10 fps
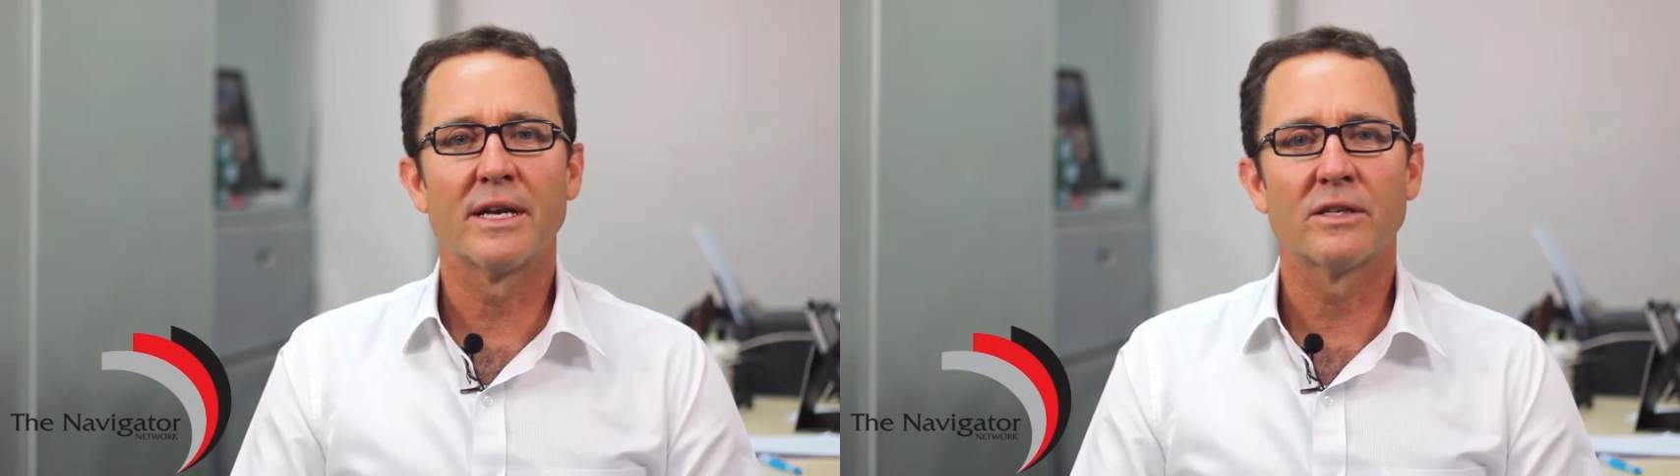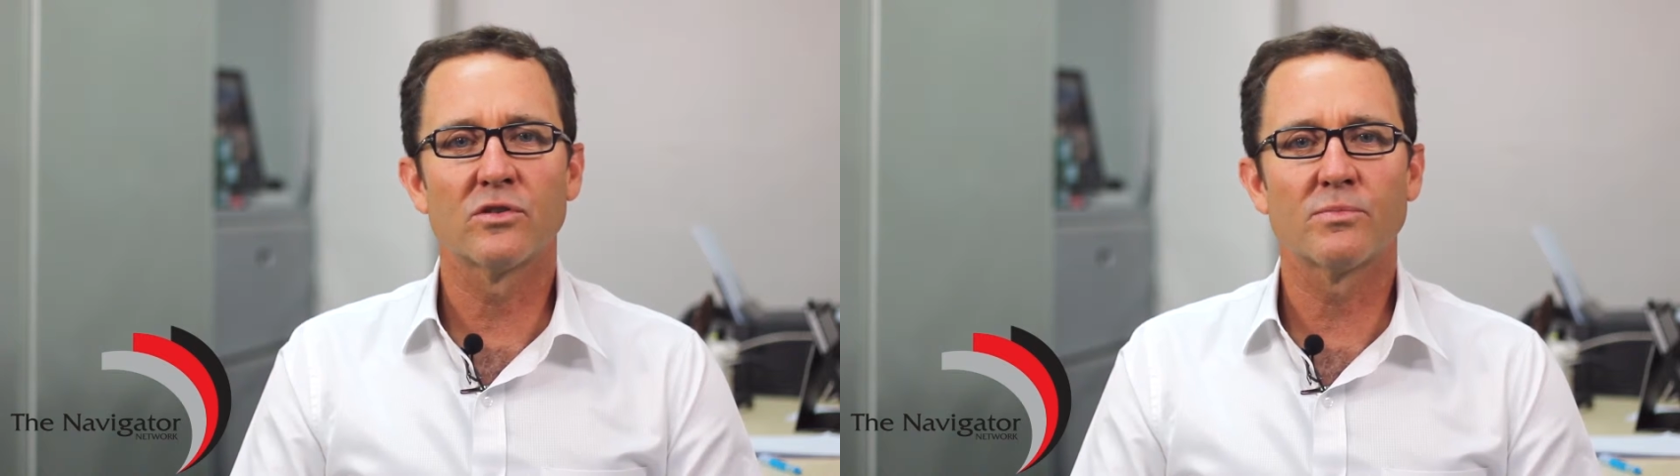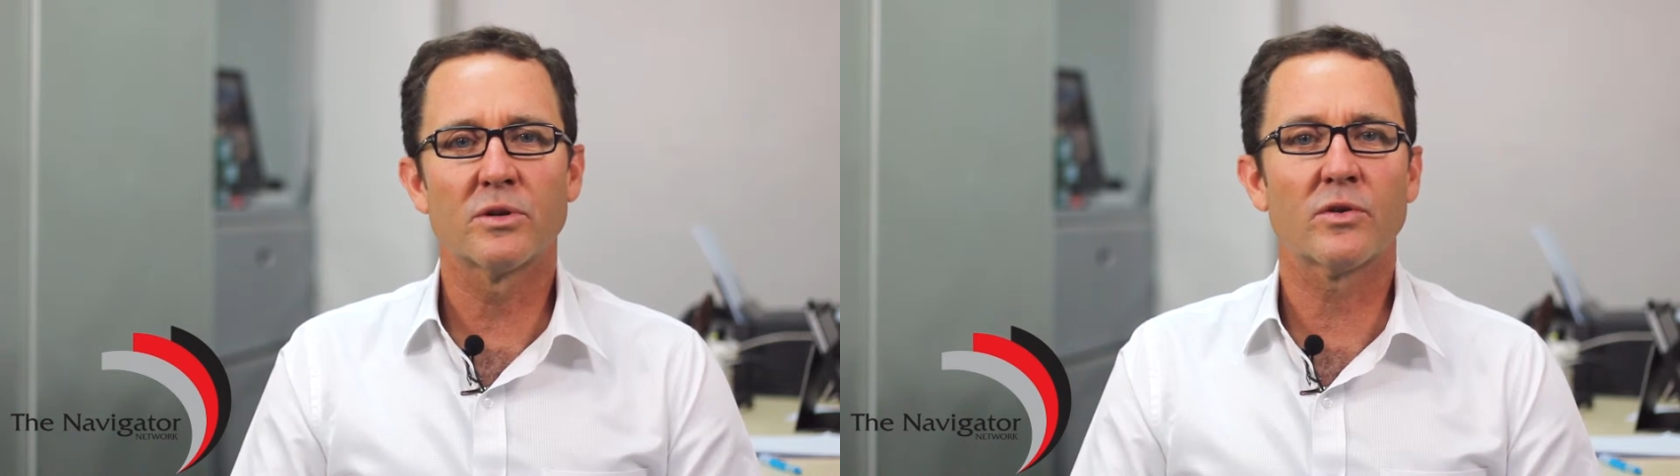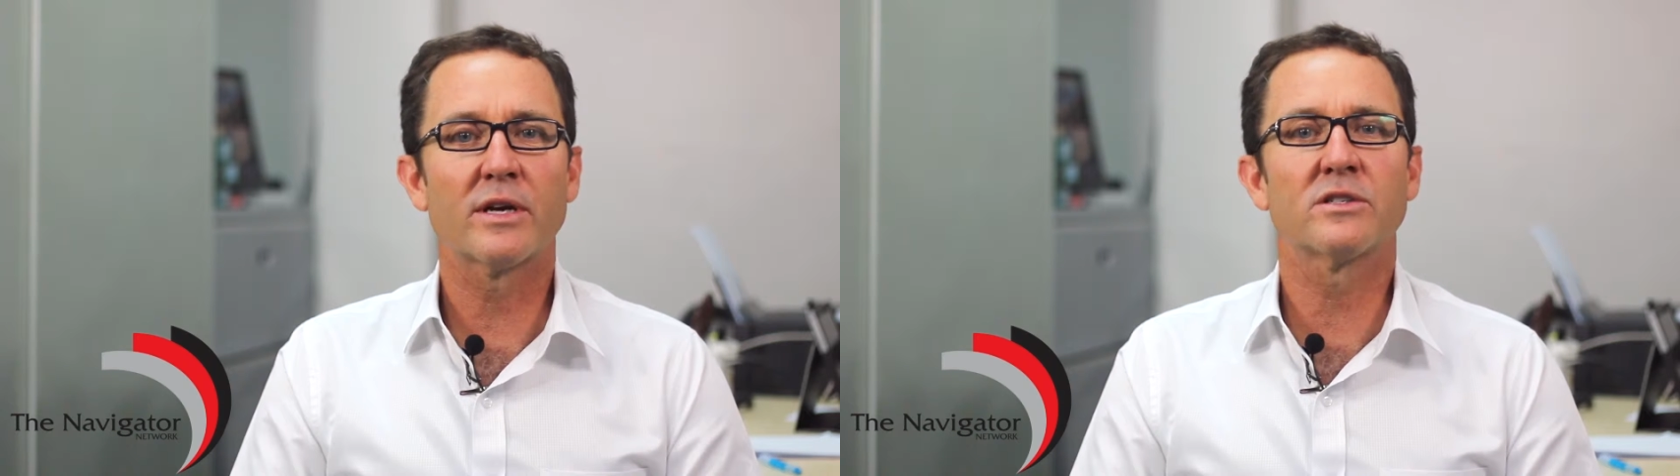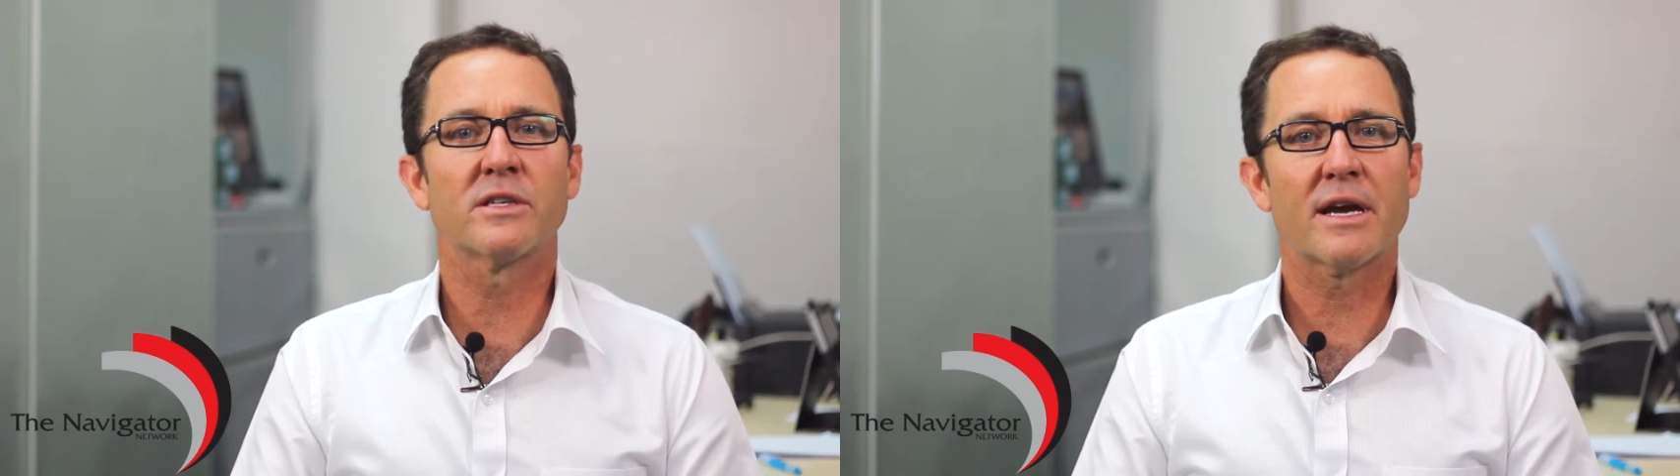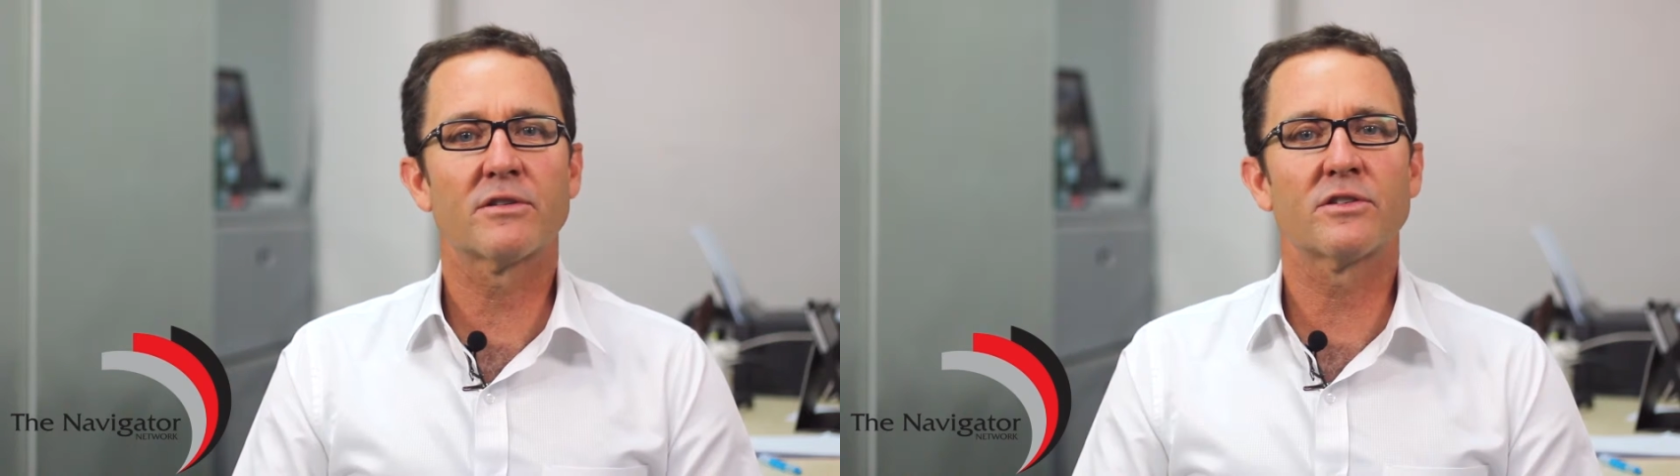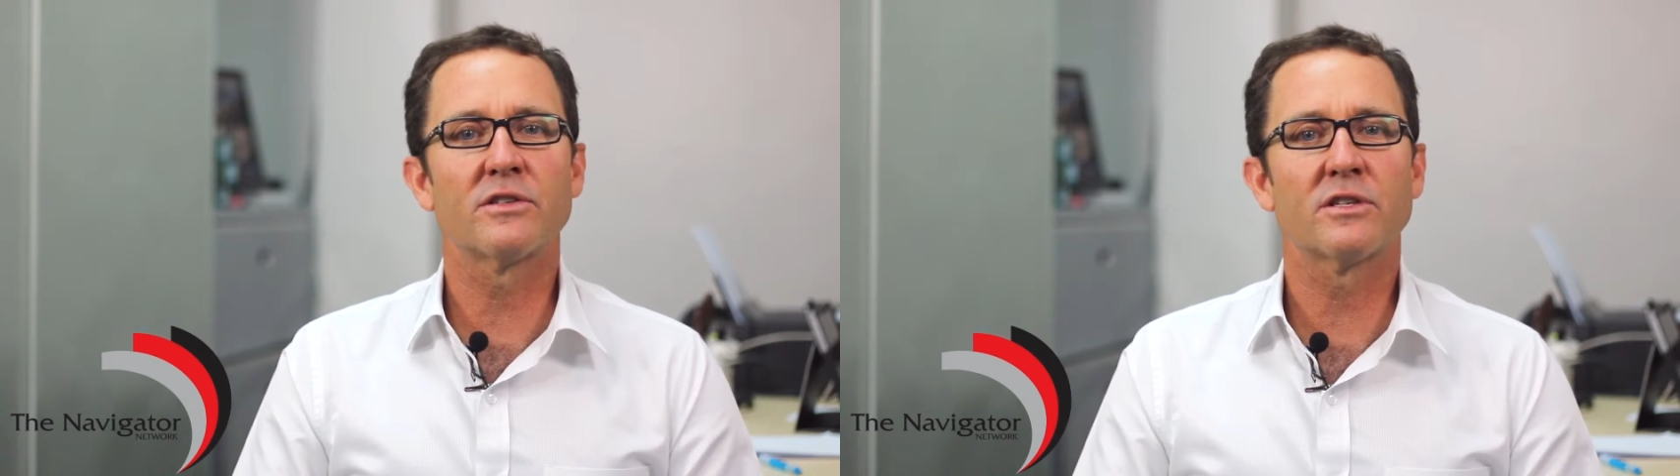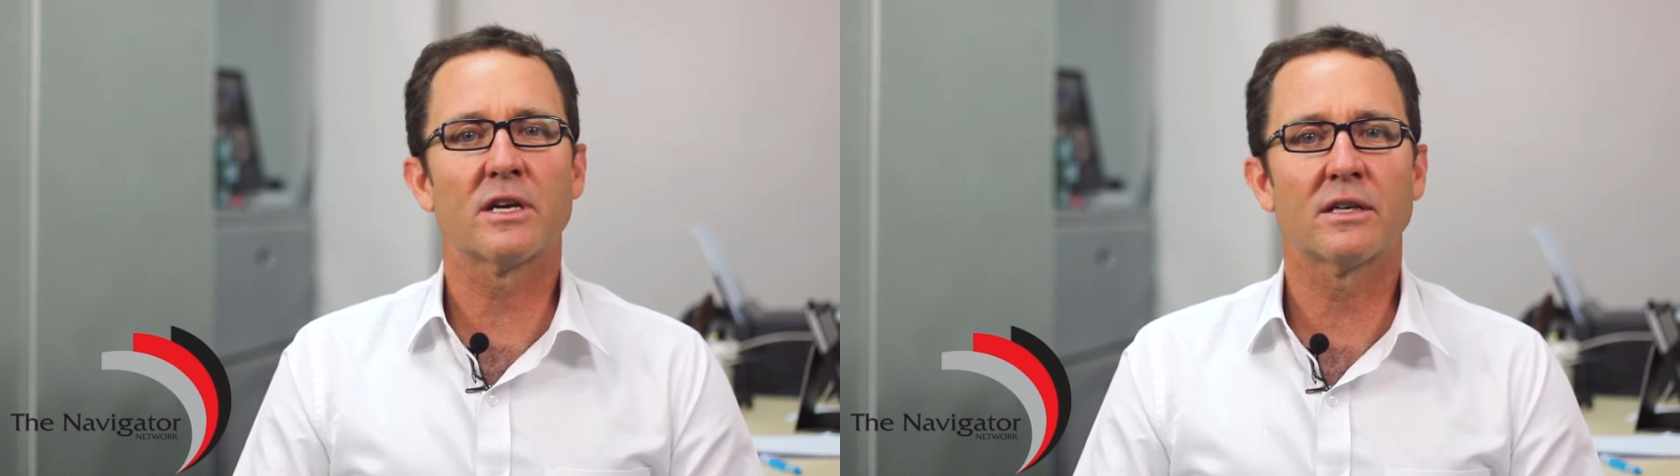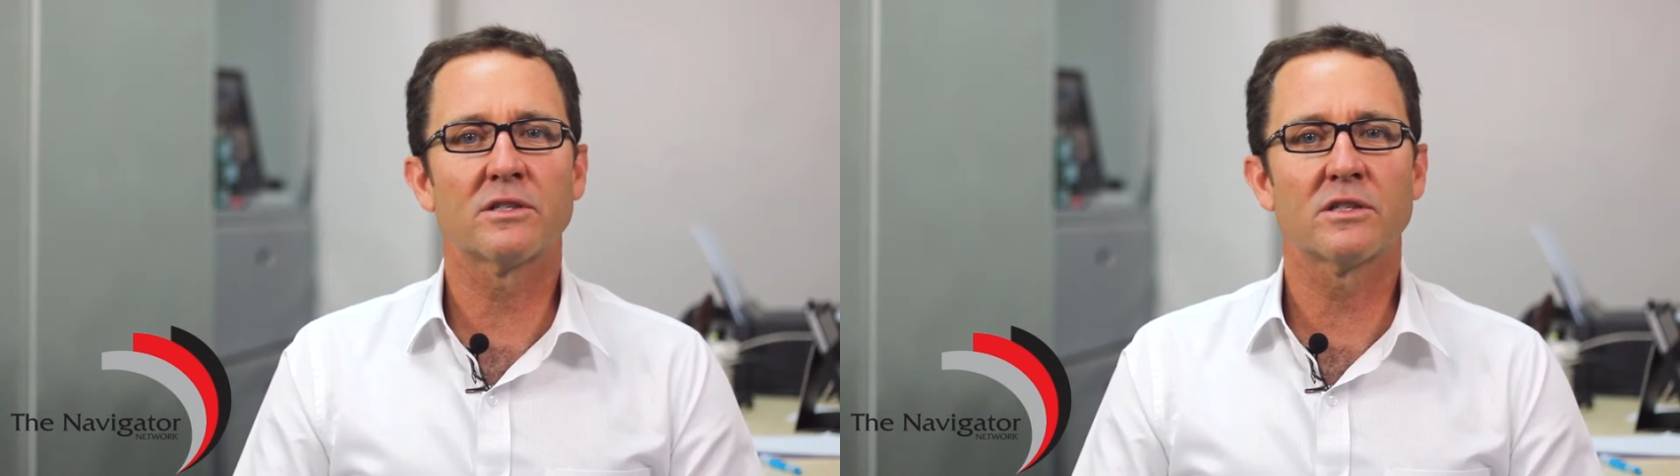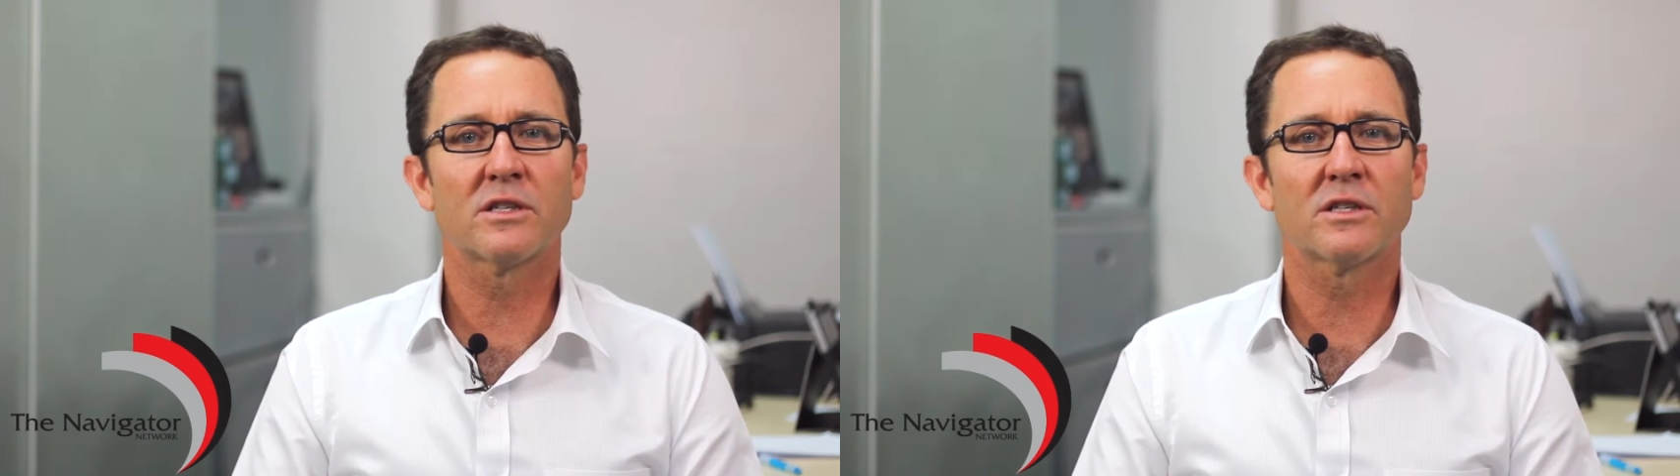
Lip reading: superannuation guarantee charge